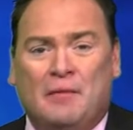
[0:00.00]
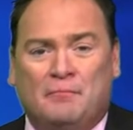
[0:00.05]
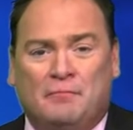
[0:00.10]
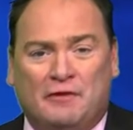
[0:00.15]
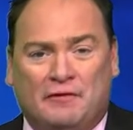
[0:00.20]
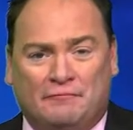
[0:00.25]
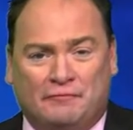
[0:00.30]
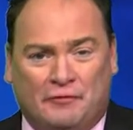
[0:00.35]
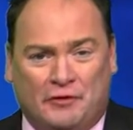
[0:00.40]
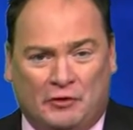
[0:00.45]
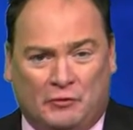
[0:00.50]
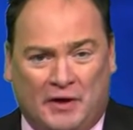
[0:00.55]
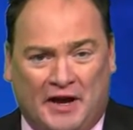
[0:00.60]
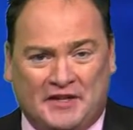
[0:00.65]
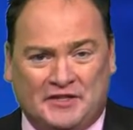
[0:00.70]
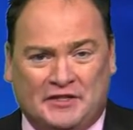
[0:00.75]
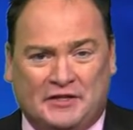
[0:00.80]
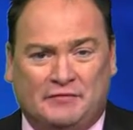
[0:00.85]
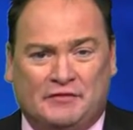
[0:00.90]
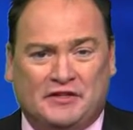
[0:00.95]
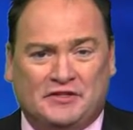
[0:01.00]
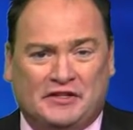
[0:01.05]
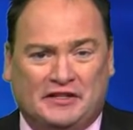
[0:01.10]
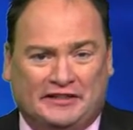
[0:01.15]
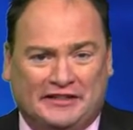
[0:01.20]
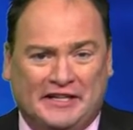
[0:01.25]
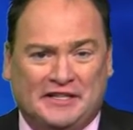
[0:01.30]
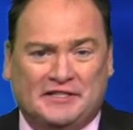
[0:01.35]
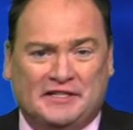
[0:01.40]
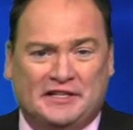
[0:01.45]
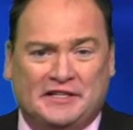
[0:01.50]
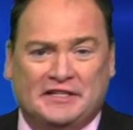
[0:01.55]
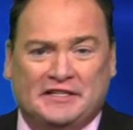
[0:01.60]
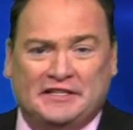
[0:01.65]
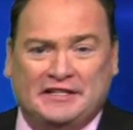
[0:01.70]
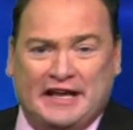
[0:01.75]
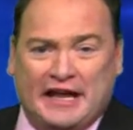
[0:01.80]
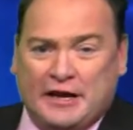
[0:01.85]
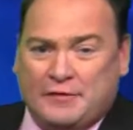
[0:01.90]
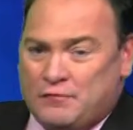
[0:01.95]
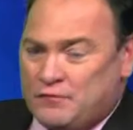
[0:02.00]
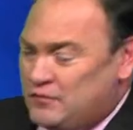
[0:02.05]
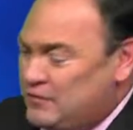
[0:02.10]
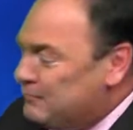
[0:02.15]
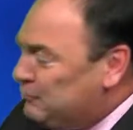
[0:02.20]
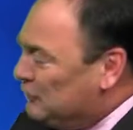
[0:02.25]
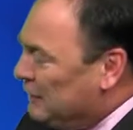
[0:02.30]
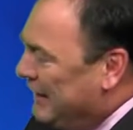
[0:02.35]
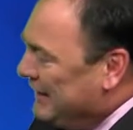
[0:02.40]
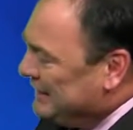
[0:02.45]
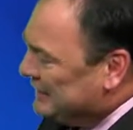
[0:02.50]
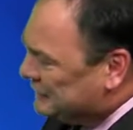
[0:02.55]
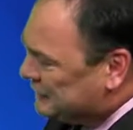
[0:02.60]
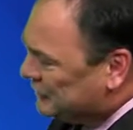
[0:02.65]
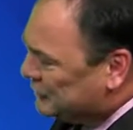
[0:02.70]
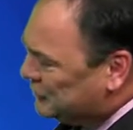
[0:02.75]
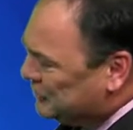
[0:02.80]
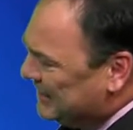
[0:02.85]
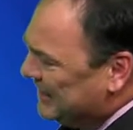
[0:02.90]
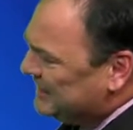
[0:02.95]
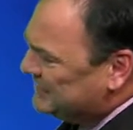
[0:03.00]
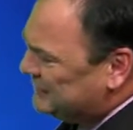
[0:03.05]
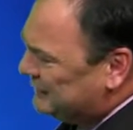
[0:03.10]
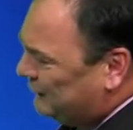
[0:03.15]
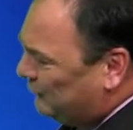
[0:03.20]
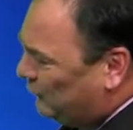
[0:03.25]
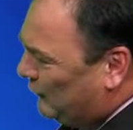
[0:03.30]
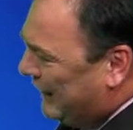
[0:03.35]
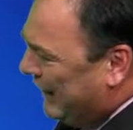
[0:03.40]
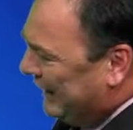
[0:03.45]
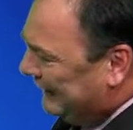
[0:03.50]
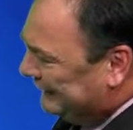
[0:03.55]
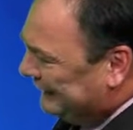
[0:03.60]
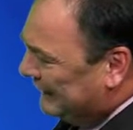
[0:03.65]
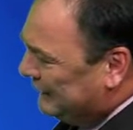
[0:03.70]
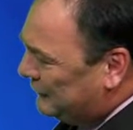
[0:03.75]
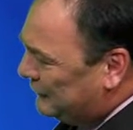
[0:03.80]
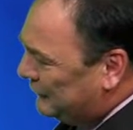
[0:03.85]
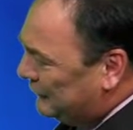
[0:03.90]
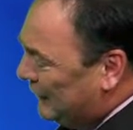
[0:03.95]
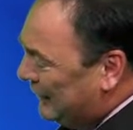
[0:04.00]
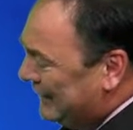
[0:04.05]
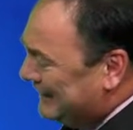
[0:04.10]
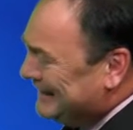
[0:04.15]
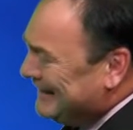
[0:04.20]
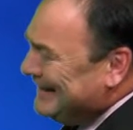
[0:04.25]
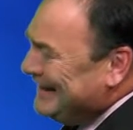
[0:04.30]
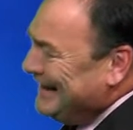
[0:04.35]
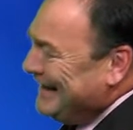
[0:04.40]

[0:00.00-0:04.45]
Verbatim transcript: But for the rest of us, at least in the Snake River Plain, it's a chance of rain later tonight.